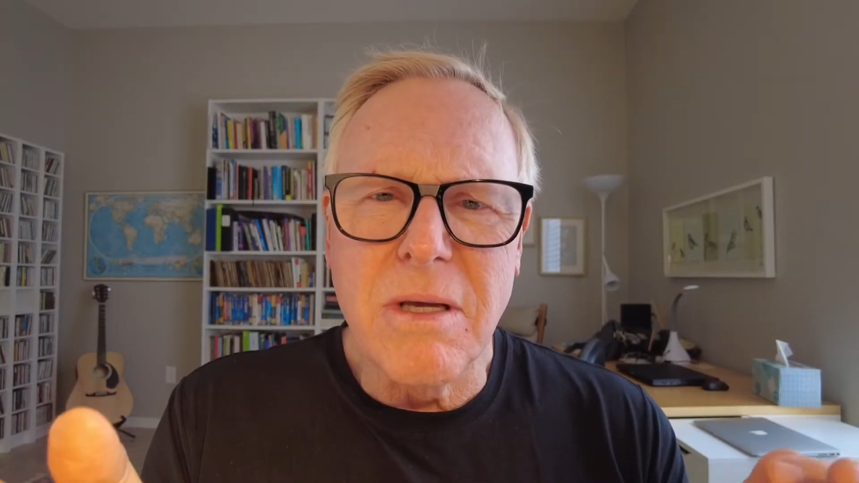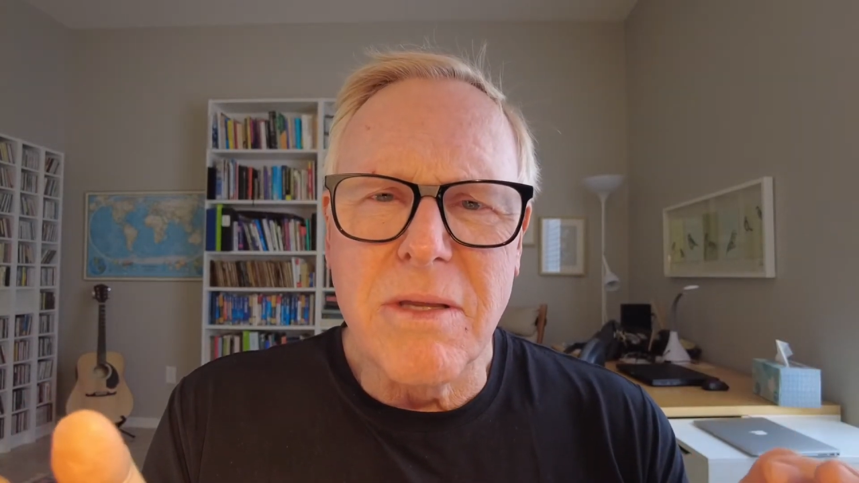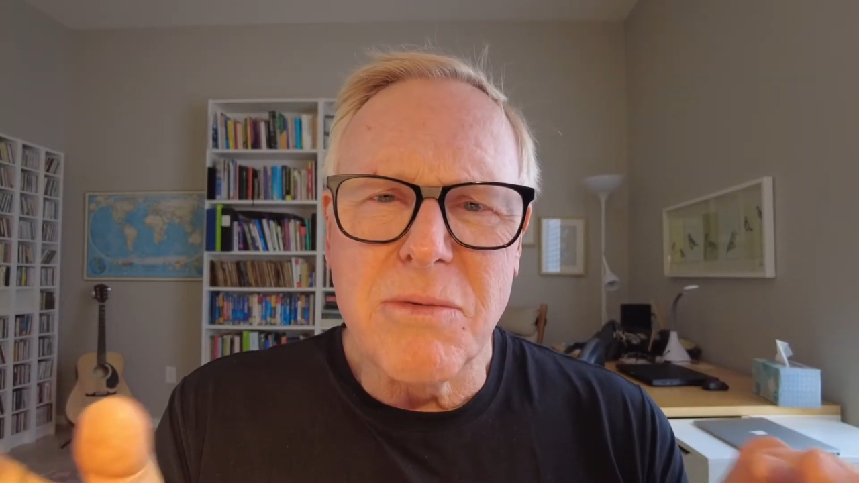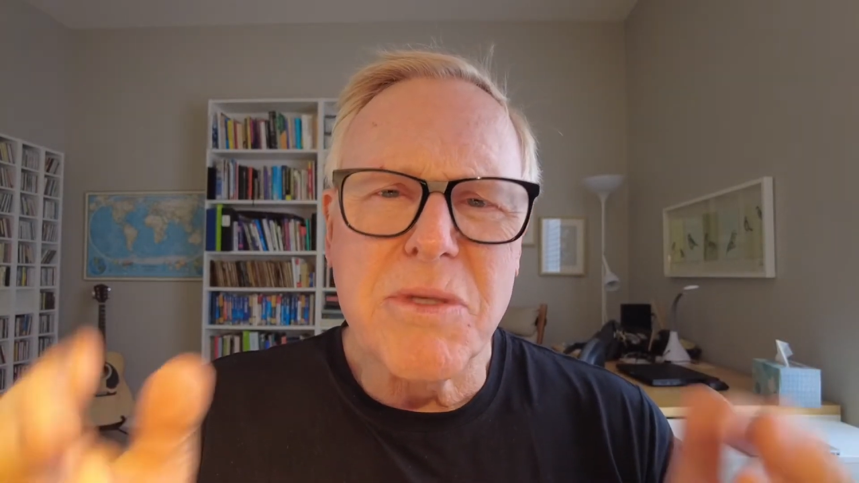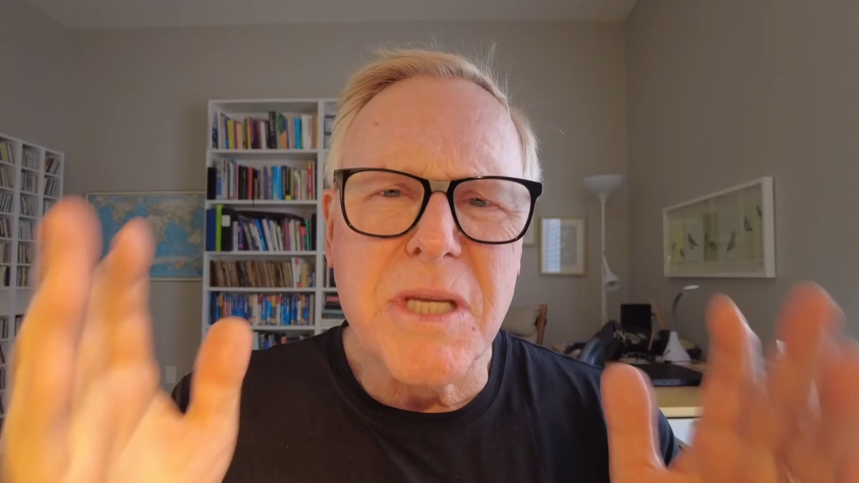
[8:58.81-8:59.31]

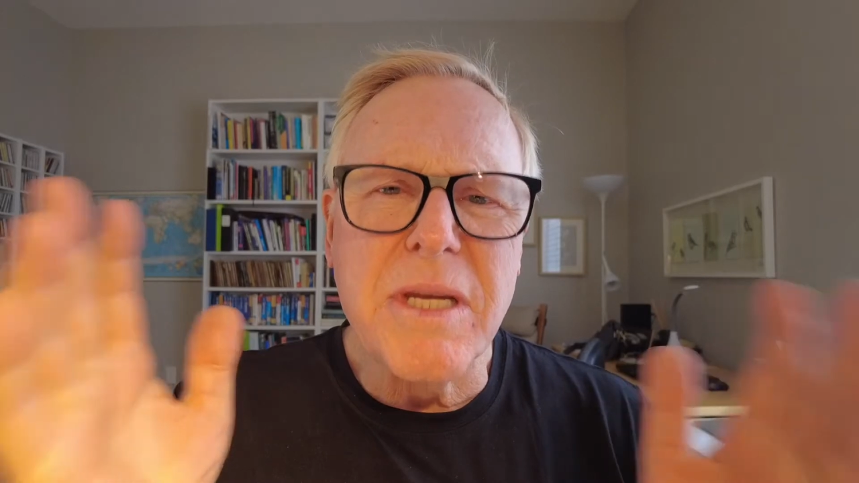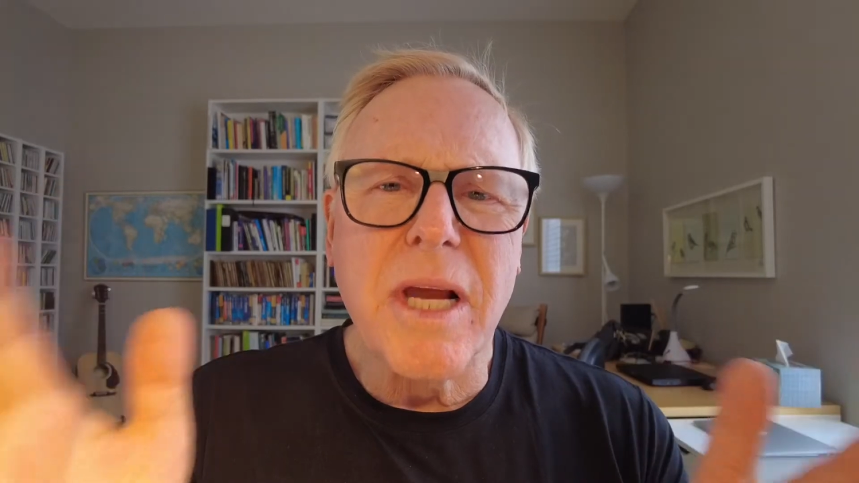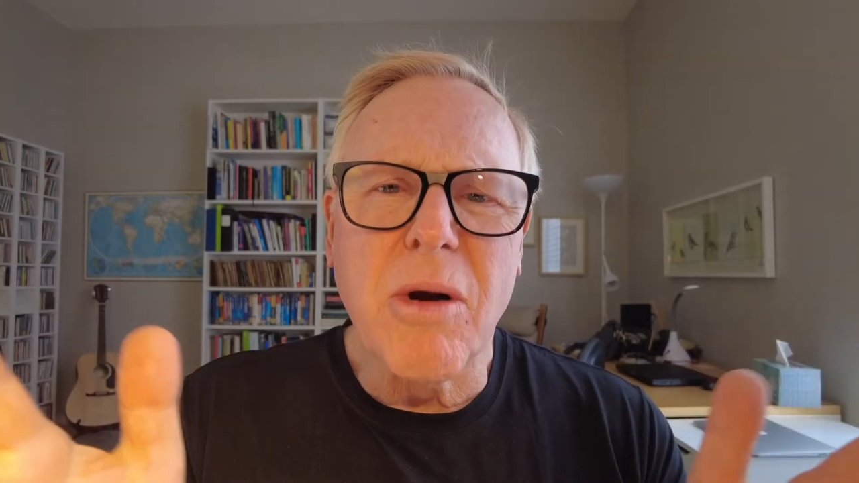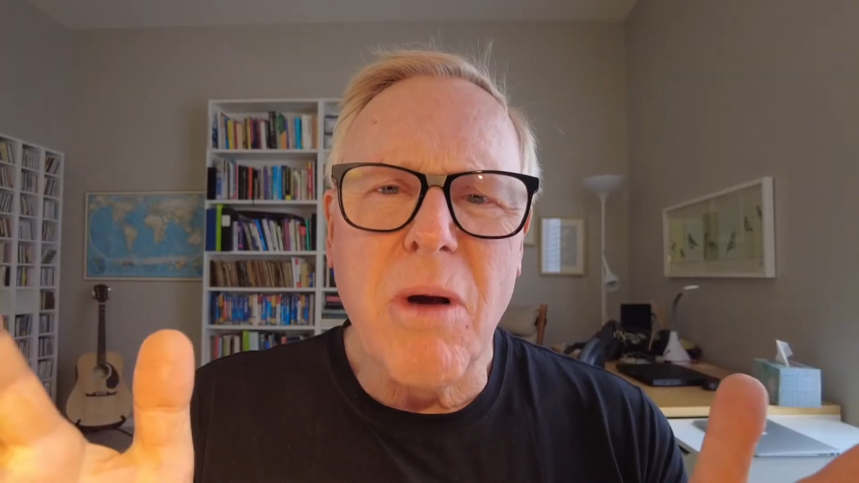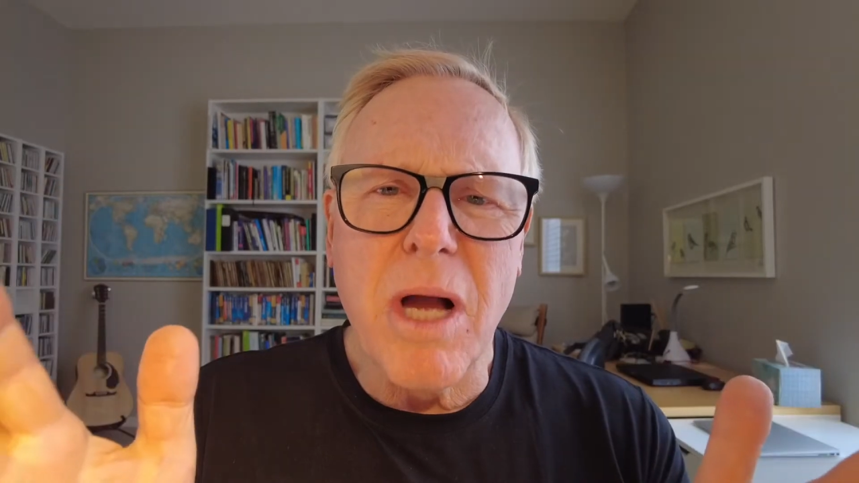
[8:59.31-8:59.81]
this was in
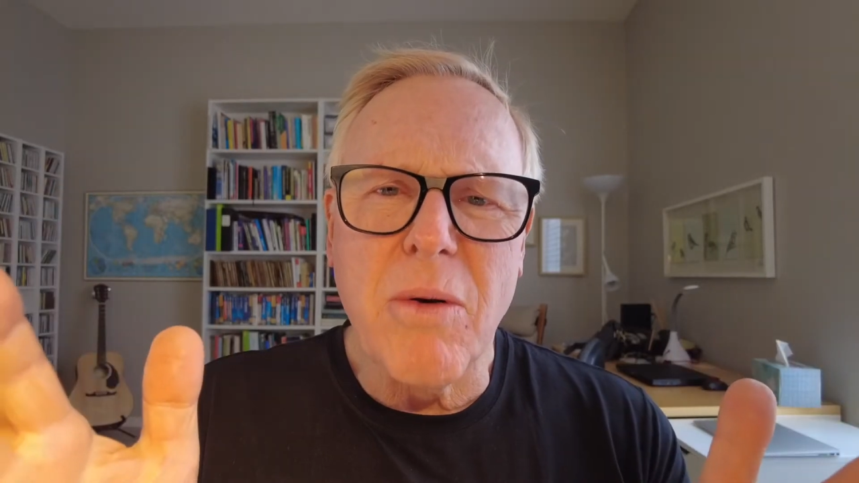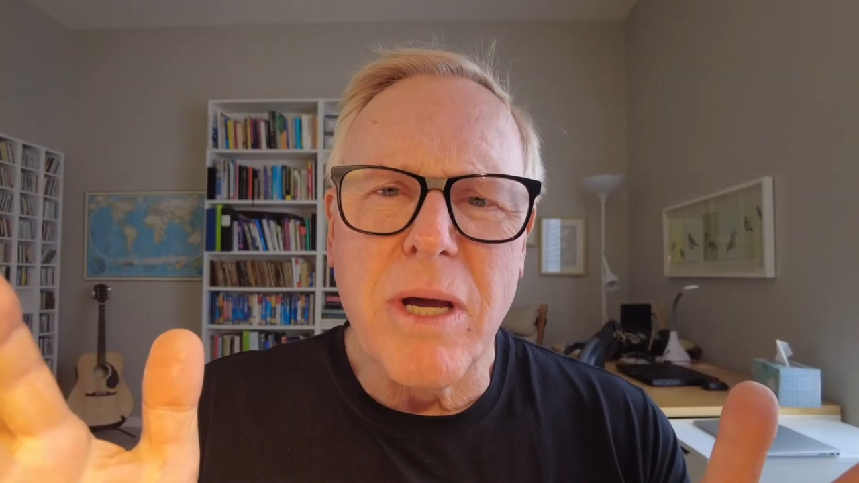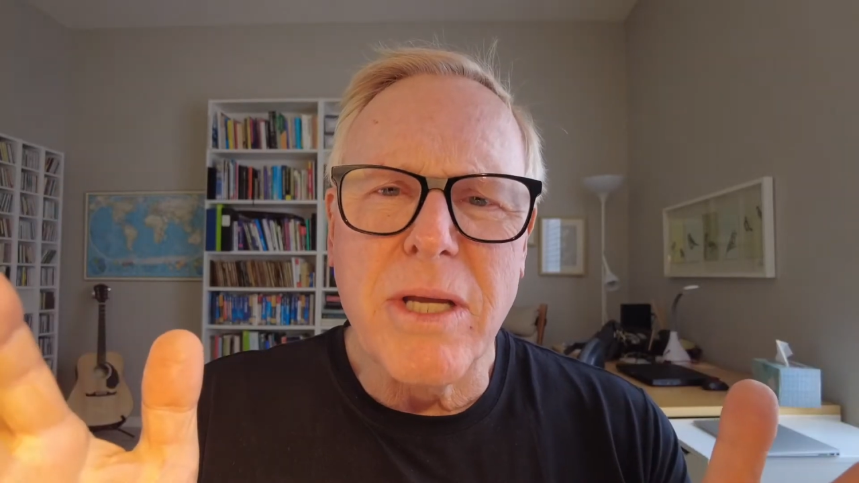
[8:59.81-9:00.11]
Nicaragua,